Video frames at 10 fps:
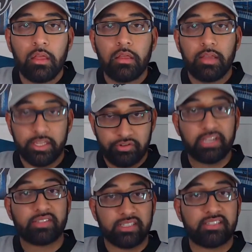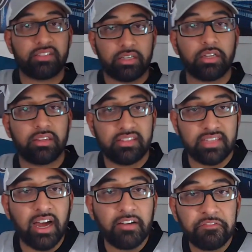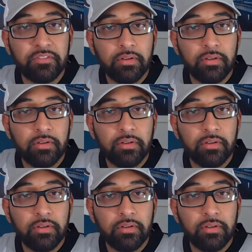it translates into good stuff,